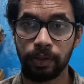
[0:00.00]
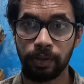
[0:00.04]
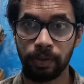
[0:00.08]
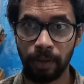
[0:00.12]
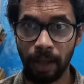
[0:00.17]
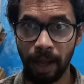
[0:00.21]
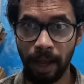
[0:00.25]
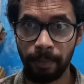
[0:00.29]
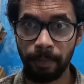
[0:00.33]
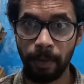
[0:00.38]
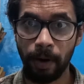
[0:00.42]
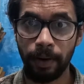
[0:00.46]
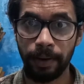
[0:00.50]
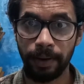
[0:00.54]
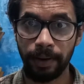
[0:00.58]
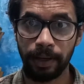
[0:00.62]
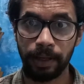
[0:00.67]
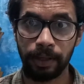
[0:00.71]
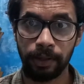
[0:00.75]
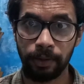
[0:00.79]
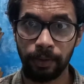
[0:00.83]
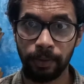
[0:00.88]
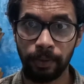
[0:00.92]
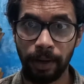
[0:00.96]
"I'm
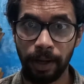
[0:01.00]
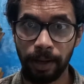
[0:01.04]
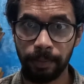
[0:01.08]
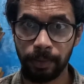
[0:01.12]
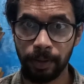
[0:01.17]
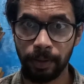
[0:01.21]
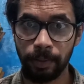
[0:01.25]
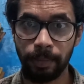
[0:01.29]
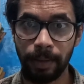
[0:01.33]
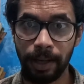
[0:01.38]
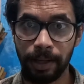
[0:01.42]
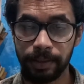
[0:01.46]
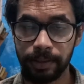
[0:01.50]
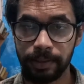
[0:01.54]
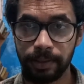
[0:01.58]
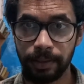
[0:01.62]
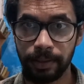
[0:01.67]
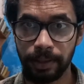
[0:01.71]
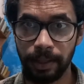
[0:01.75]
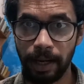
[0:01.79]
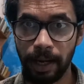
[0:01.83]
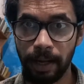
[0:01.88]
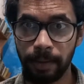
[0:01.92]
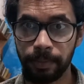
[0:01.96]
ordering you. I'm your
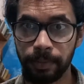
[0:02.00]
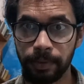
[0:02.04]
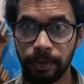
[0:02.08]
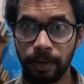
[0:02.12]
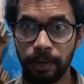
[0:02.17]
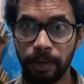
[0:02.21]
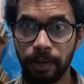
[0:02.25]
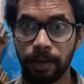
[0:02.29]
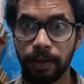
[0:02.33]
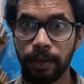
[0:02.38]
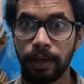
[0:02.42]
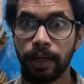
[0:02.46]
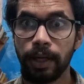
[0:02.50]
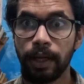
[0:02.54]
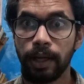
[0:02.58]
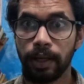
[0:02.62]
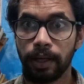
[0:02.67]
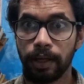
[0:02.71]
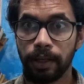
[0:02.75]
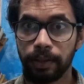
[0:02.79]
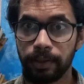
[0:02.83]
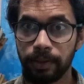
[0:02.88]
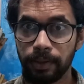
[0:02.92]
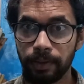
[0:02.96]
master. I'm your,
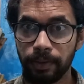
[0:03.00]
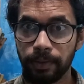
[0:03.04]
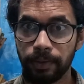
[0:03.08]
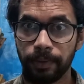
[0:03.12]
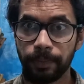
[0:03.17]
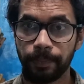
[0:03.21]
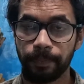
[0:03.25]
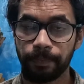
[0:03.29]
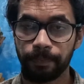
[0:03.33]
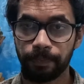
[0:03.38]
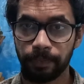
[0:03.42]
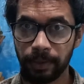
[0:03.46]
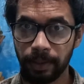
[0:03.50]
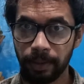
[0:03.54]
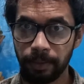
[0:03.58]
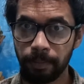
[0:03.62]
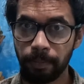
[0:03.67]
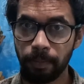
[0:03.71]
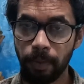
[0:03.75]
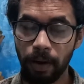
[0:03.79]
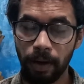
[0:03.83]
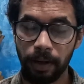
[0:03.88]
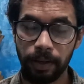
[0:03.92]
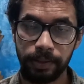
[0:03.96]
you know,
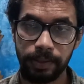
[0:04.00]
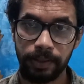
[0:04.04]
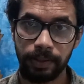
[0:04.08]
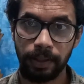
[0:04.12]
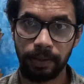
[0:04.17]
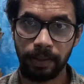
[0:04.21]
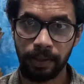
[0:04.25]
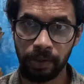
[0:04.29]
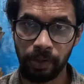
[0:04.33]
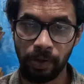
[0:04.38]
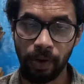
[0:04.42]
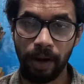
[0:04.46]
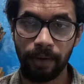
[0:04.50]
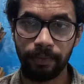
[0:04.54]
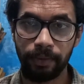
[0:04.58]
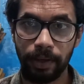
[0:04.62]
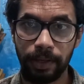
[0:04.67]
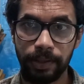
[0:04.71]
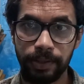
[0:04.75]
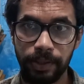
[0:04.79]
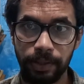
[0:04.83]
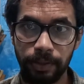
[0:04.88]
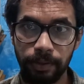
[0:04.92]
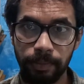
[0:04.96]
boss, and you have to
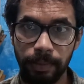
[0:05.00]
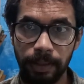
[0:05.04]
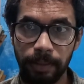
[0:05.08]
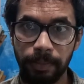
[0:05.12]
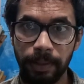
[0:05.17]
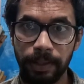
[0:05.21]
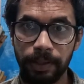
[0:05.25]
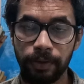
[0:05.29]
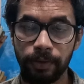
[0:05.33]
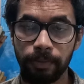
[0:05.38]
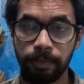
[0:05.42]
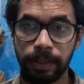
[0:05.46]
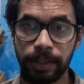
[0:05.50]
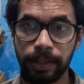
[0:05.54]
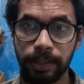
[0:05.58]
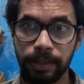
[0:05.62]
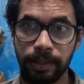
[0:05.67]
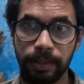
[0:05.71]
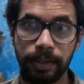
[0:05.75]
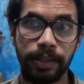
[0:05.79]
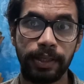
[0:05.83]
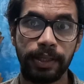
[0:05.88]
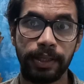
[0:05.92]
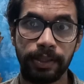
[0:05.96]
listen to me." But Yumi
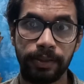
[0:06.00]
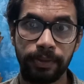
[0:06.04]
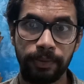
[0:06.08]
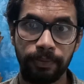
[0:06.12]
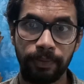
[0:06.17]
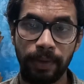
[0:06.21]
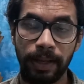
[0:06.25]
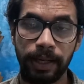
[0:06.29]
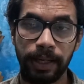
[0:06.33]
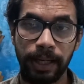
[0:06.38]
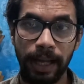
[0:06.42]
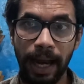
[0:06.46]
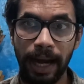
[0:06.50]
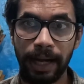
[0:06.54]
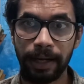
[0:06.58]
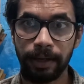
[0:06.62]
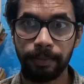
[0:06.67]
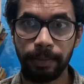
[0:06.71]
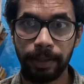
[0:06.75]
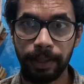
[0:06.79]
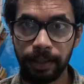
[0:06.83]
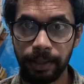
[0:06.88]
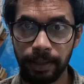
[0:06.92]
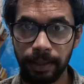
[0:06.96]
is very
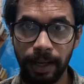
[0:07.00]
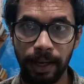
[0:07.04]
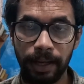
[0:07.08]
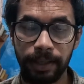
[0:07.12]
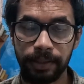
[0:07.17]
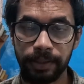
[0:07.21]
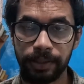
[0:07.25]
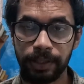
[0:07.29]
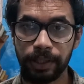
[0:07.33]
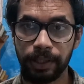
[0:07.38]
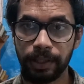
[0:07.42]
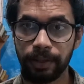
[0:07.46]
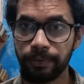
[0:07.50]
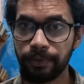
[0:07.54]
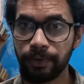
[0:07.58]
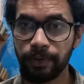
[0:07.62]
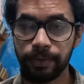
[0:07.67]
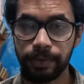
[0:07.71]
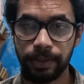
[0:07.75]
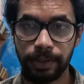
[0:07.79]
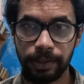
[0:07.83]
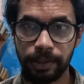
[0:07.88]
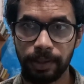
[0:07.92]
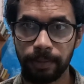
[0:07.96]
adamant, and she
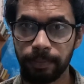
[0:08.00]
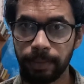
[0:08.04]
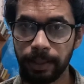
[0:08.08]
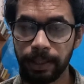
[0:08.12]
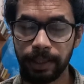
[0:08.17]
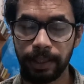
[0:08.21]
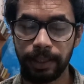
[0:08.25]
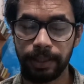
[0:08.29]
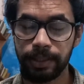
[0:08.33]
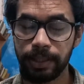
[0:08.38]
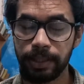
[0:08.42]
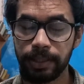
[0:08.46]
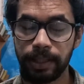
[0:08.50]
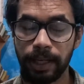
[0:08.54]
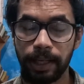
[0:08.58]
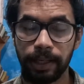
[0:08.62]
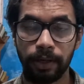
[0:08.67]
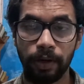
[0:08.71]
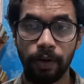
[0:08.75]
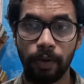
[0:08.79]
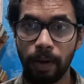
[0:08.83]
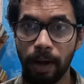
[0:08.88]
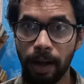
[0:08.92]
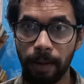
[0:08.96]
refuses completely. She's like,
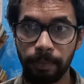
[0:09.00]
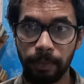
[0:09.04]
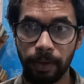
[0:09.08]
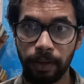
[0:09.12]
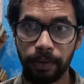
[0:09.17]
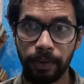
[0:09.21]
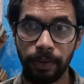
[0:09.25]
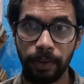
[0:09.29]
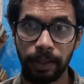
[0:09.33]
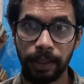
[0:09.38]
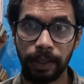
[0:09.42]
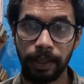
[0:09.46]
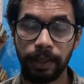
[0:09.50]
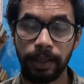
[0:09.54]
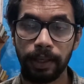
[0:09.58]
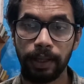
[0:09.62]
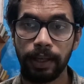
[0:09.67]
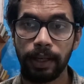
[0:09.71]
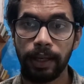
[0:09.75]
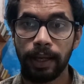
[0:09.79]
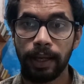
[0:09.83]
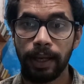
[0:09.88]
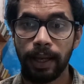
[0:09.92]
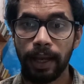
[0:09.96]
"No, I'm not doing it."
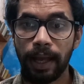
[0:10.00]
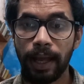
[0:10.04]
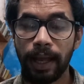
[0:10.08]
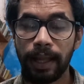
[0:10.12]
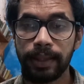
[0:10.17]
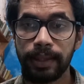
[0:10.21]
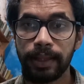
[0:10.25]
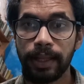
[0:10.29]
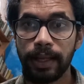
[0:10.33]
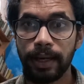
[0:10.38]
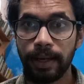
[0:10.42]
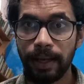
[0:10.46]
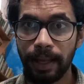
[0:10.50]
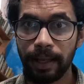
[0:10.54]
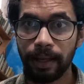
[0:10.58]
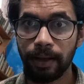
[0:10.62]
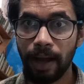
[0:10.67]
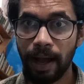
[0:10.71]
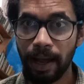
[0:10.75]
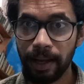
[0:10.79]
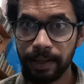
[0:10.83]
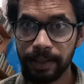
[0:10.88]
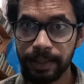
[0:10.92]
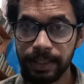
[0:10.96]
And then like
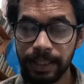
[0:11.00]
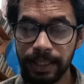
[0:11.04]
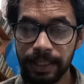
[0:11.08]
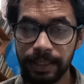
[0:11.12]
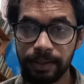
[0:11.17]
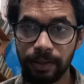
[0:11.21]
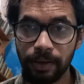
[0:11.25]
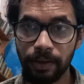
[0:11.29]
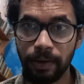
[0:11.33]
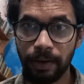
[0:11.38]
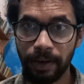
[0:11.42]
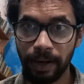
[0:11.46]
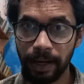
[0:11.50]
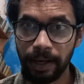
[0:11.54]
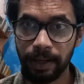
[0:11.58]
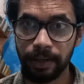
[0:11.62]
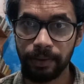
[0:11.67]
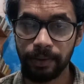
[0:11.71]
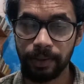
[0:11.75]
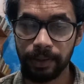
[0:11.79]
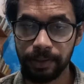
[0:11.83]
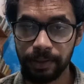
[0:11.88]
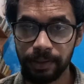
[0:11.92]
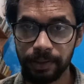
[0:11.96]
Hana says, "All right,
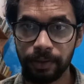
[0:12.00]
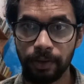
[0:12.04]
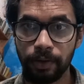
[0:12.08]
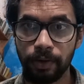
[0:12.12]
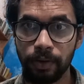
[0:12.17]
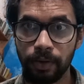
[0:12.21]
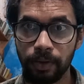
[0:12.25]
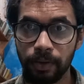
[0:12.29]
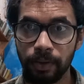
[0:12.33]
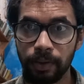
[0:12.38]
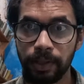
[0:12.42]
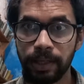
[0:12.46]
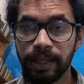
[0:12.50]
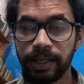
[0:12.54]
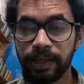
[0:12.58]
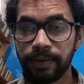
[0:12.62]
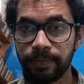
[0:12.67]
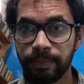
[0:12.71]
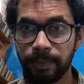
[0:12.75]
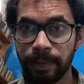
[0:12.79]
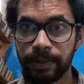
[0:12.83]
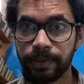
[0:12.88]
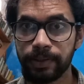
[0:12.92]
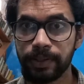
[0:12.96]
you can just go
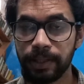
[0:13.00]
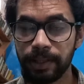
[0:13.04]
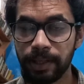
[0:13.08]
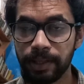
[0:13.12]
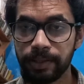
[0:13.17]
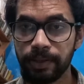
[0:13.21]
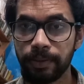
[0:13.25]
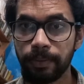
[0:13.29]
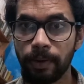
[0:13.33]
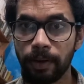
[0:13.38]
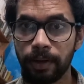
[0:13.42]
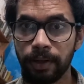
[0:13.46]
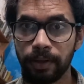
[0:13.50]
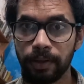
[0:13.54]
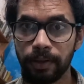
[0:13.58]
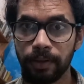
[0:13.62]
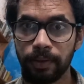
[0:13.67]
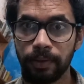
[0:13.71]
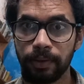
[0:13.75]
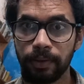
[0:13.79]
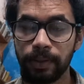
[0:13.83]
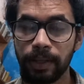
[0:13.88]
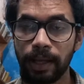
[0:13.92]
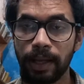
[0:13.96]
leave," because she doesn't want to,
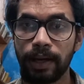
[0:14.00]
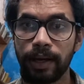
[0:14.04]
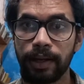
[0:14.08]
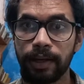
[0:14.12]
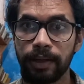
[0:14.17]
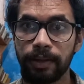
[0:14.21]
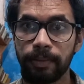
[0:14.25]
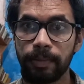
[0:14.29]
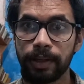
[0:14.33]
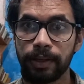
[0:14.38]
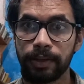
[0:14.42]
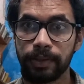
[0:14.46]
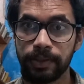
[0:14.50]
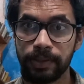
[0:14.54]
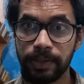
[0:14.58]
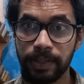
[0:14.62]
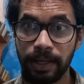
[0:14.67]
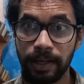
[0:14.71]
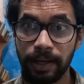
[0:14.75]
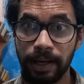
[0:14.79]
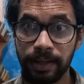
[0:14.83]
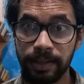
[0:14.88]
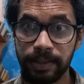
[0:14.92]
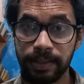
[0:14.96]
yell at her, because
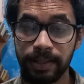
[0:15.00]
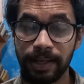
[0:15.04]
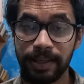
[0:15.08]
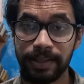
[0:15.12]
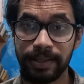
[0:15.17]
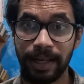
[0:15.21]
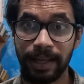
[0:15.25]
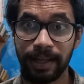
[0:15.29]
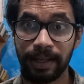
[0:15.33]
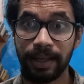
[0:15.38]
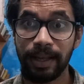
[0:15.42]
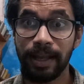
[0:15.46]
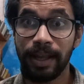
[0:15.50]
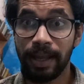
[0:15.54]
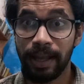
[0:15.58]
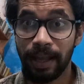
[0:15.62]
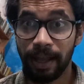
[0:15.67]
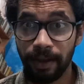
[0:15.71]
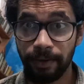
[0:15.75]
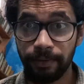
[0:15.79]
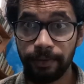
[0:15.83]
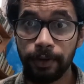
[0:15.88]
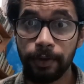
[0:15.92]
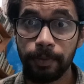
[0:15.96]
she understands like
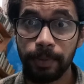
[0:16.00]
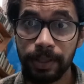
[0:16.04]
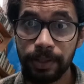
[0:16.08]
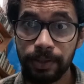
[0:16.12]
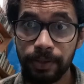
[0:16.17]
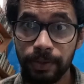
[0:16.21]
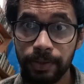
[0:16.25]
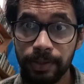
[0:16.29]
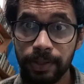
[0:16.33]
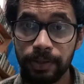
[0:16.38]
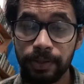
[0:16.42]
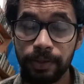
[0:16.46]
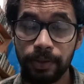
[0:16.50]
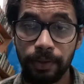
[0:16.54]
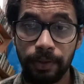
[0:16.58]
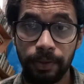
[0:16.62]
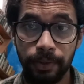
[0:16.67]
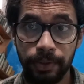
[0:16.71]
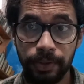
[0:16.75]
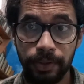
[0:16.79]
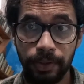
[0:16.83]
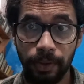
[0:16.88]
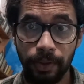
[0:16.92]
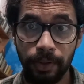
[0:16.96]
if Yumi chooses to
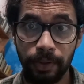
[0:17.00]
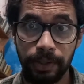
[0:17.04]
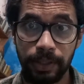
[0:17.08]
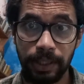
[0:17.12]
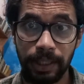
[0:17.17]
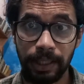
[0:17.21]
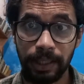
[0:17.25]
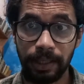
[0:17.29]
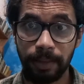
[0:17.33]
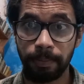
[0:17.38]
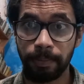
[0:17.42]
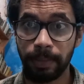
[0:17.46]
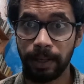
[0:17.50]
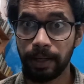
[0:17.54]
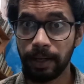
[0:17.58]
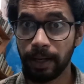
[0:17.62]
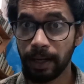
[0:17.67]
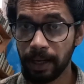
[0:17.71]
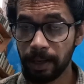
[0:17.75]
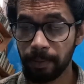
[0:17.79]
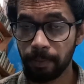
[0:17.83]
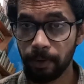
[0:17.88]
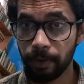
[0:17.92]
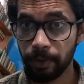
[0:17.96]
do so, she can
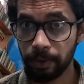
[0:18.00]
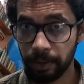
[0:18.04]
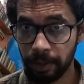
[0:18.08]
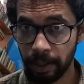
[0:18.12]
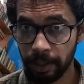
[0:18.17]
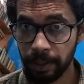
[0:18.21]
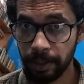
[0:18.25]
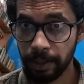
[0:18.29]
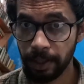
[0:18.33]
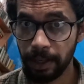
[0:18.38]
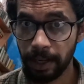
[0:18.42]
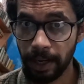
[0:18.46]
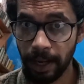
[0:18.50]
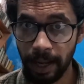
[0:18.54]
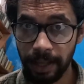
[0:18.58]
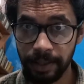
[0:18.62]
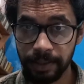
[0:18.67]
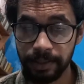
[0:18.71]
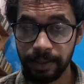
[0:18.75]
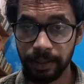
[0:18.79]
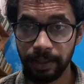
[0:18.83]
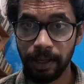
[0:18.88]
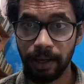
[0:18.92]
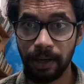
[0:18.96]
betray both her and
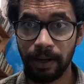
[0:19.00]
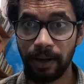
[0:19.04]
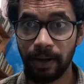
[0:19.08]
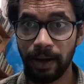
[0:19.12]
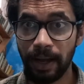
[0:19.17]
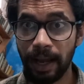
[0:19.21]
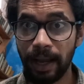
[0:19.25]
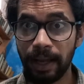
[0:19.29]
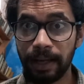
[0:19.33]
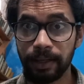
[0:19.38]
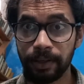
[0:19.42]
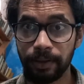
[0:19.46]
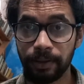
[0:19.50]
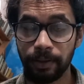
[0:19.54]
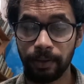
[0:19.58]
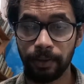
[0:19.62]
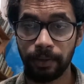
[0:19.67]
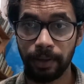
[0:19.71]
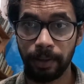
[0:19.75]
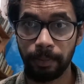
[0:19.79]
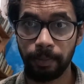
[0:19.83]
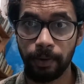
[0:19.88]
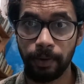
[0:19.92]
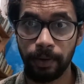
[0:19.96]
Sada, and
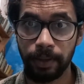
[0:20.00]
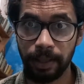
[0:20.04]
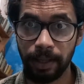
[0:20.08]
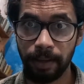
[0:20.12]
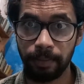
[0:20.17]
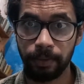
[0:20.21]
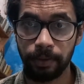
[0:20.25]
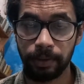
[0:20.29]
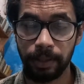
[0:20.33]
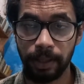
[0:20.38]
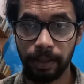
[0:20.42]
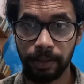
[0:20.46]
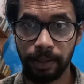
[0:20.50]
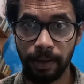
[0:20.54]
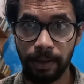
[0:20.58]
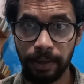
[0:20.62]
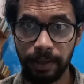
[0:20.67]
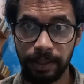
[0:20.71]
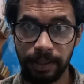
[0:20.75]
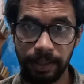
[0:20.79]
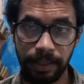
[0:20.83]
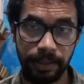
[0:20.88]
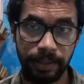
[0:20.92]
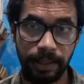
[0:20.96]
report them to the
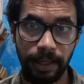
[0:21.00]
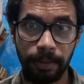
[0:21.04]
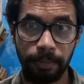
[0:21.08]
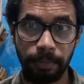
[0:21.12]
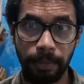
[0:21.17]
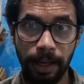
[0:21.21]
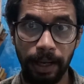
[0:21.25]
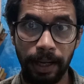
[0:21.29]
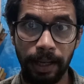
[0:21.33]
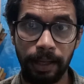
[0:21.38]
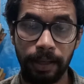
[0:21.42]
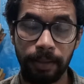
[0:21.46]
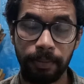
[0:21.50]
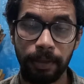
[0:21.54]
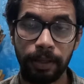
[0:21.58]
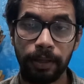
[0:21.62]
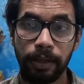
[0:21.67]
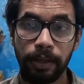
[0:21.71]
authorities that my